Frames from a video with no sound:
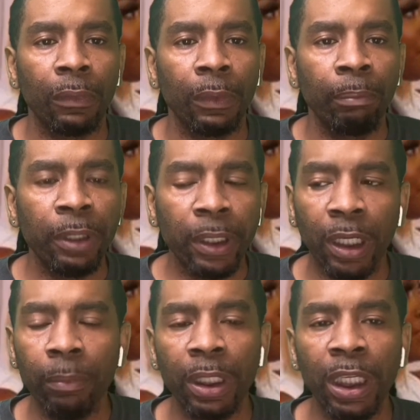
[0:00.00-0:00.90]
But they
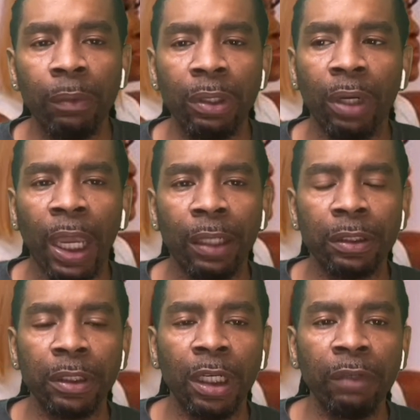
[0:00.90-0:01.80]
coming in, we gonna have the
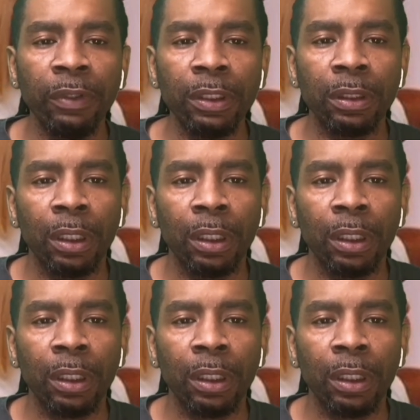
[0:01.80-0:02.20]
service.